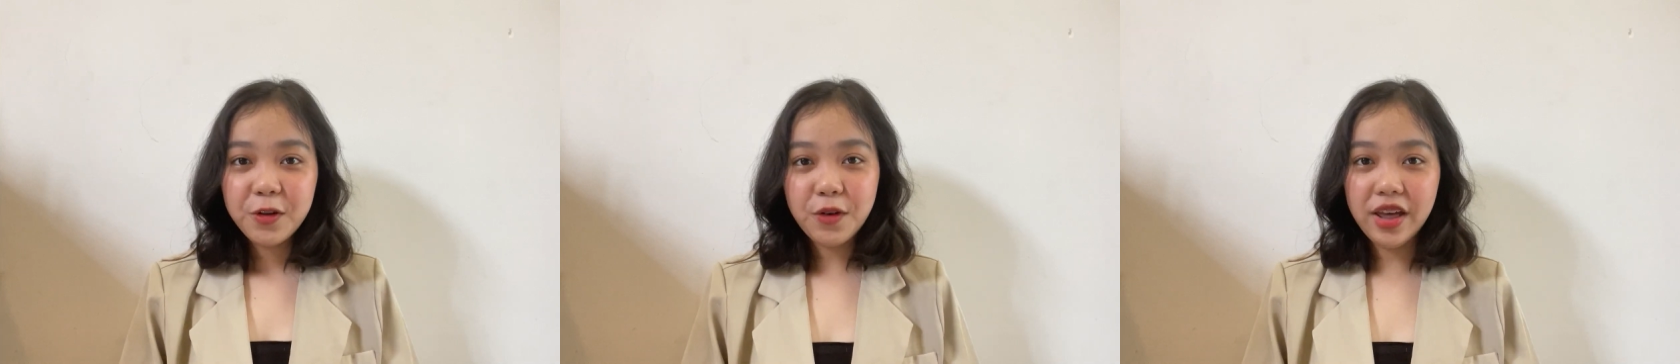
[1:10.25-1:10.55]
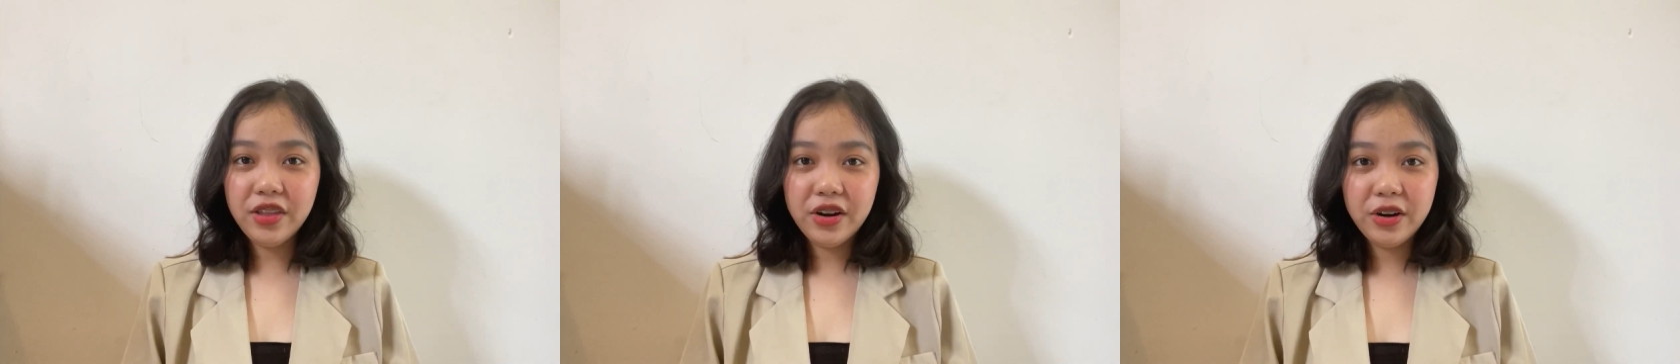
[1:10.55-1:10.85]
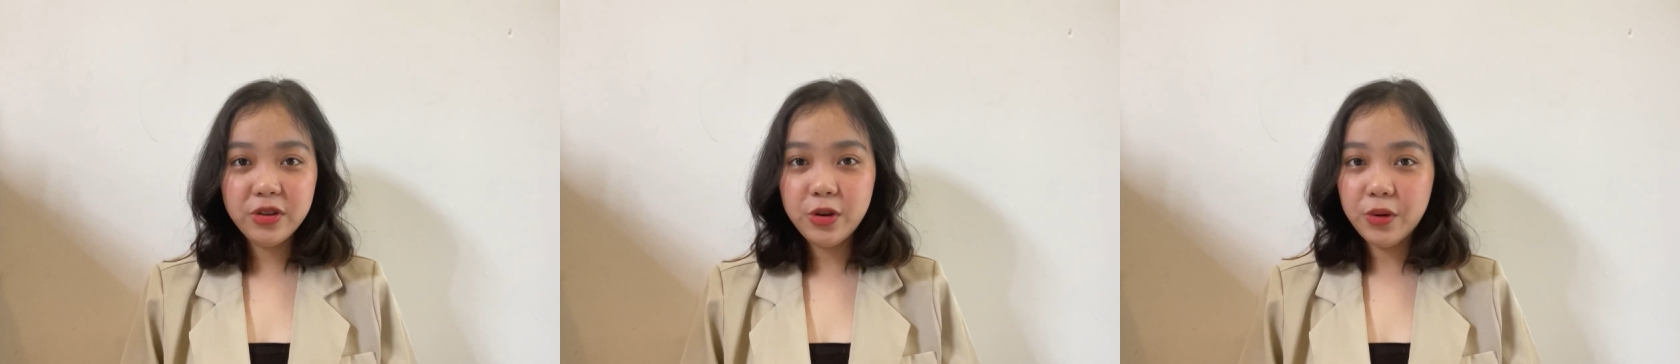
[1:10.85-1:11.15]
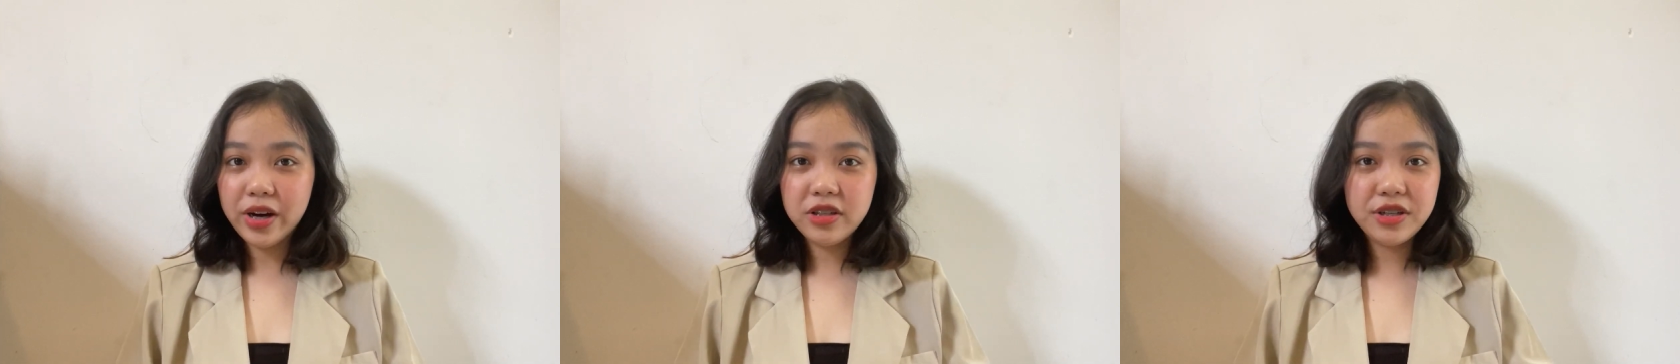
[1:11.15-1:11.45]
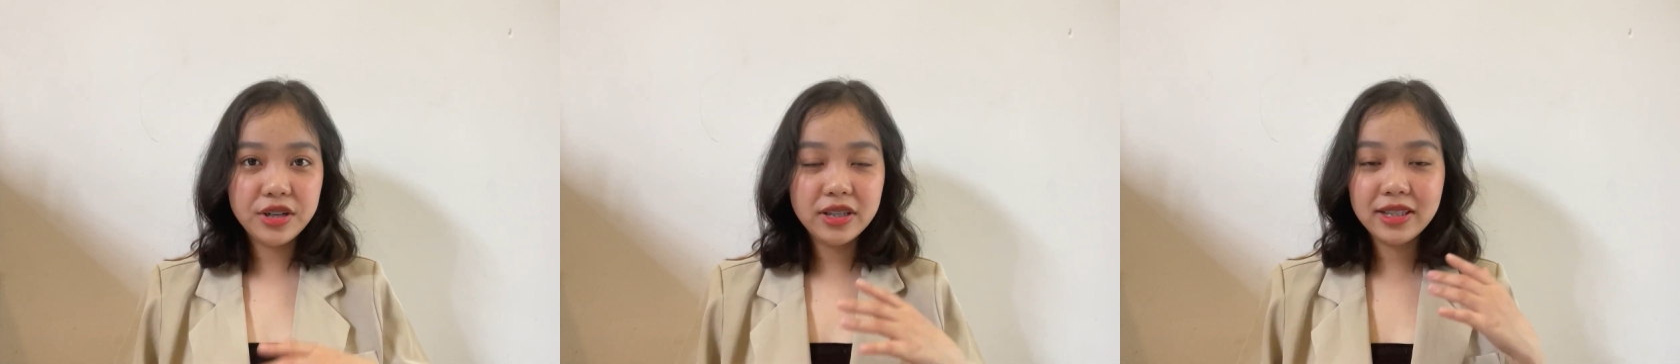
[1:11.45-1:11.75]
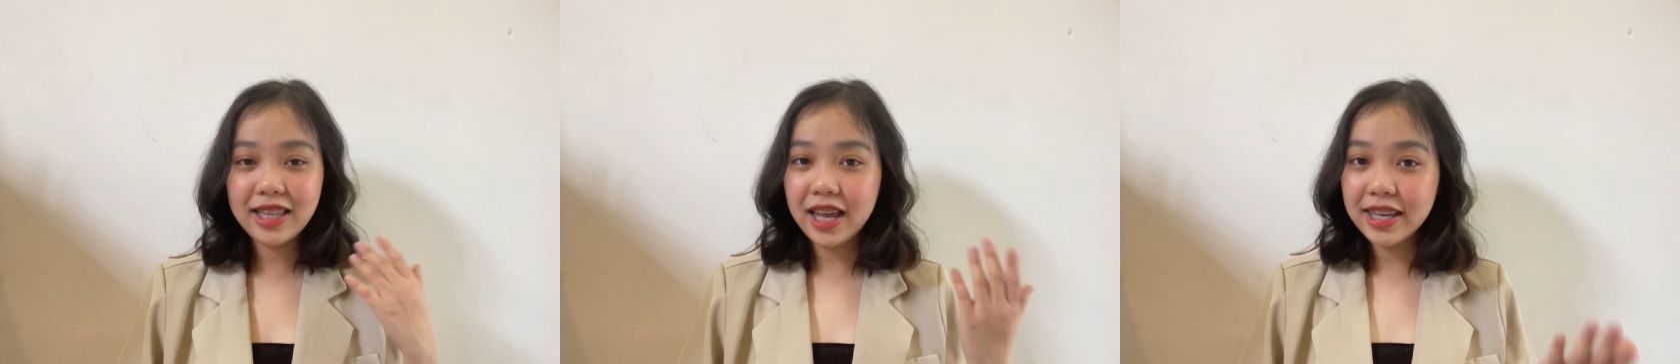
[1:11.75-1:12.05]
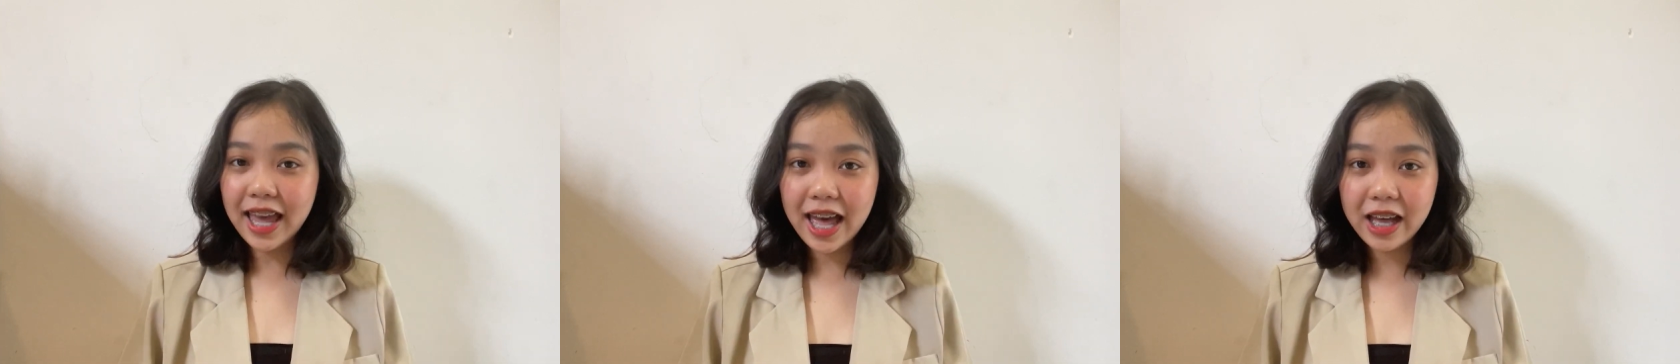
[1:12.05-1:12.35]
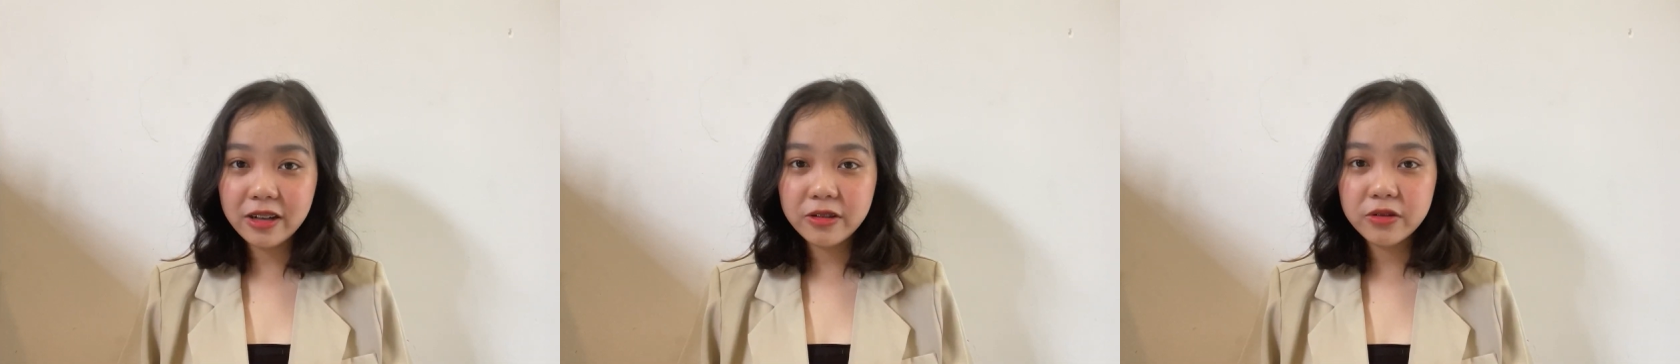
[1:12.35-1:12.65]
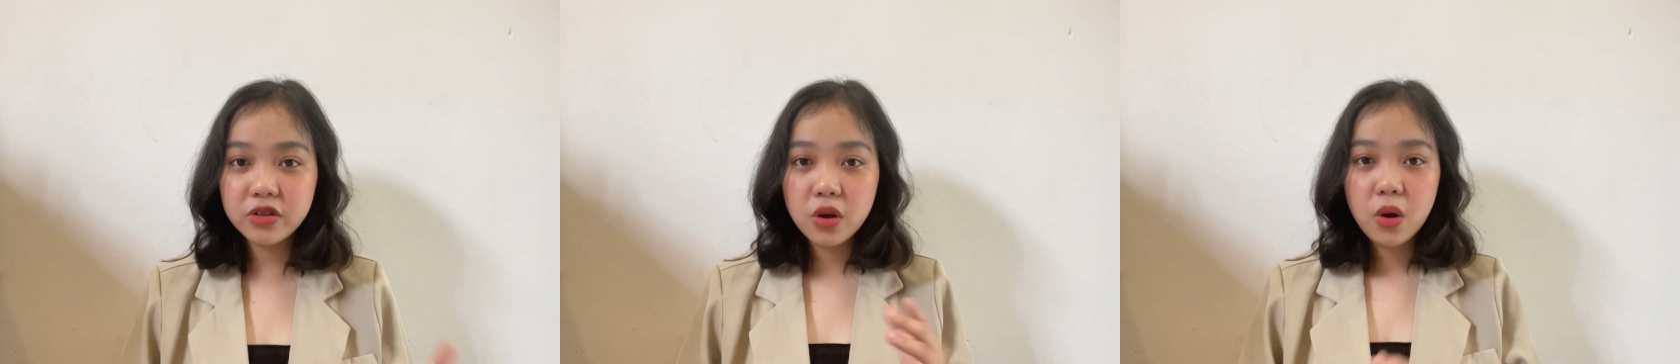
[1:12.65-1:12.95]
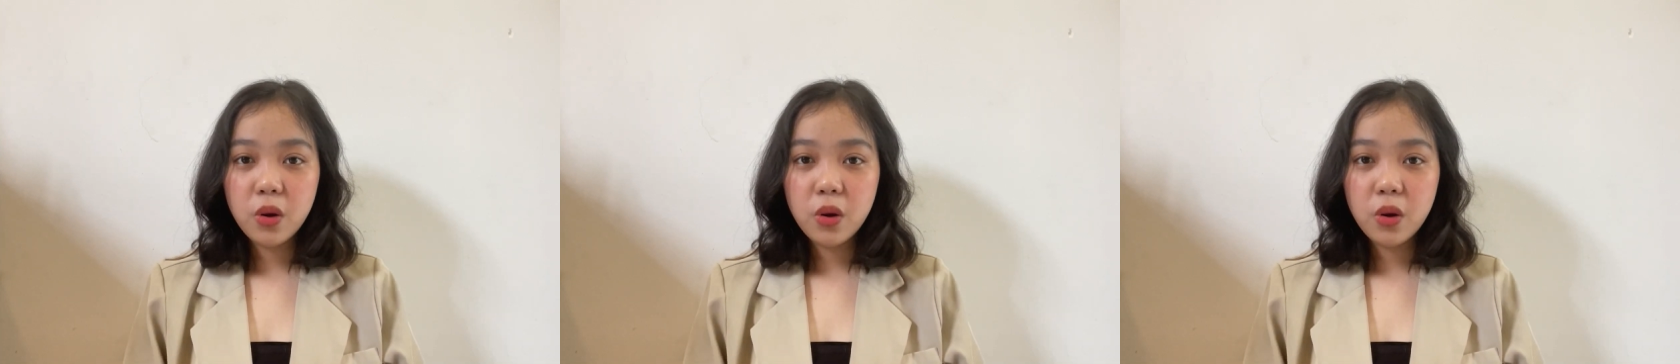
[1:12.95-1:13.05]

Whether you are just starting out